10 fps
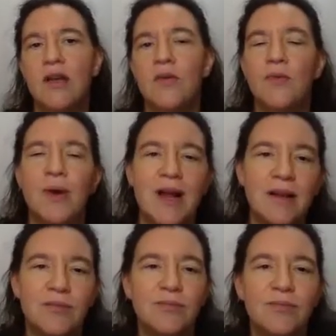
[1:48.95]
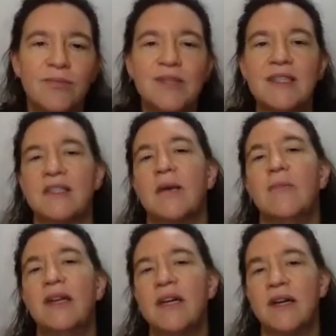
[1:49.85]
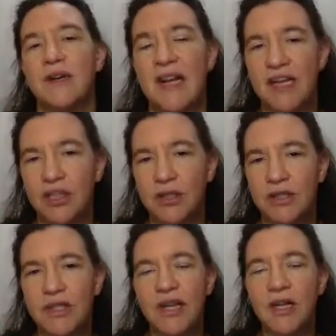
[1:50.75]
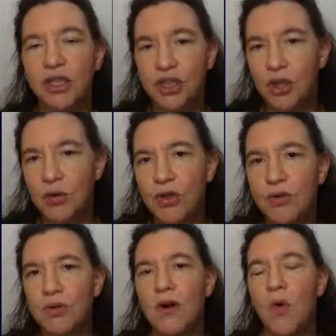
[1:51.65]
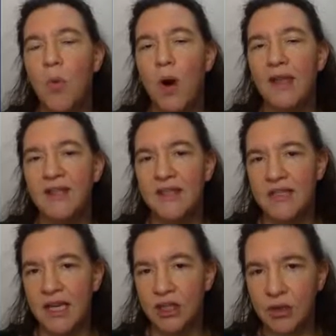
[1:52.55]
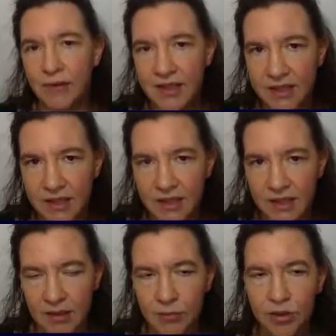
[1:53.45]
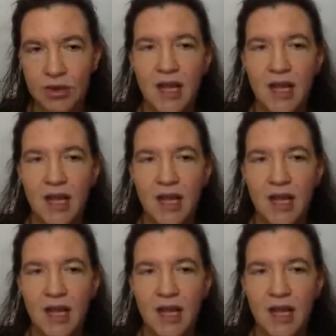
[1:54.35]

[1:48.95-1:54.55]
well, with some linear relations. And I'm going to show you why this is actually a realistic assumption.